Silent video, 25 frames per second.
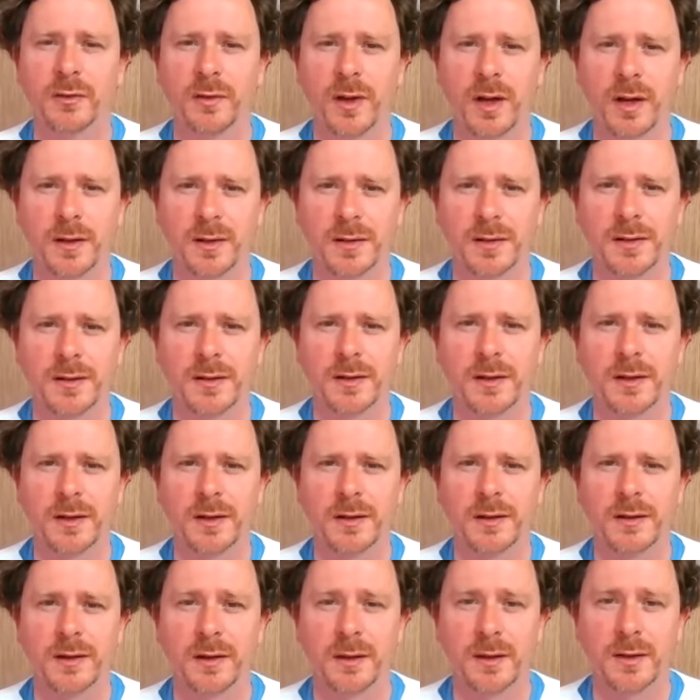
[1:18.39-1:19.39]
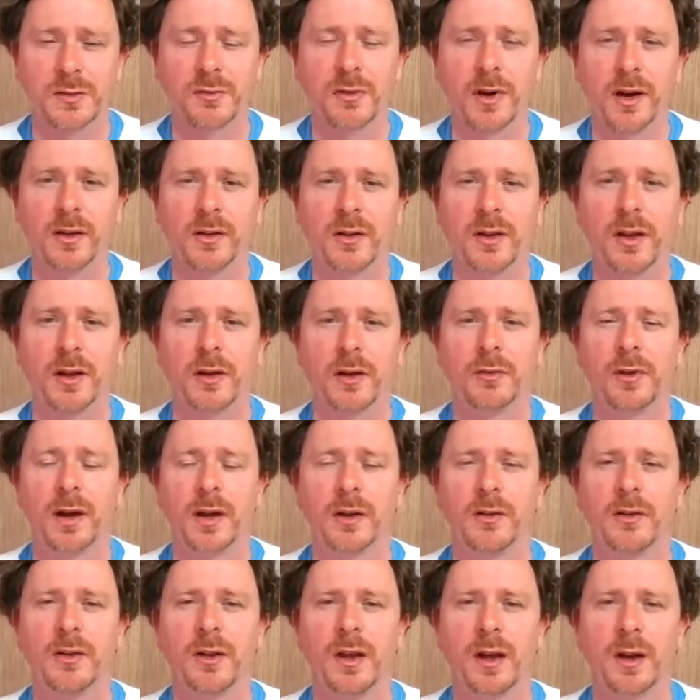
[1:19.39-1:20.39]
us. It is right here,
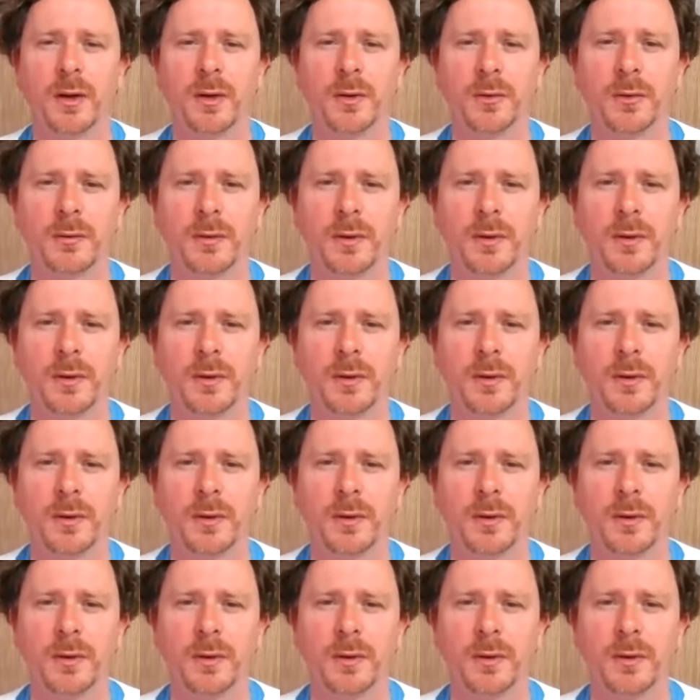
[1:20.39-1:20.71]
right now.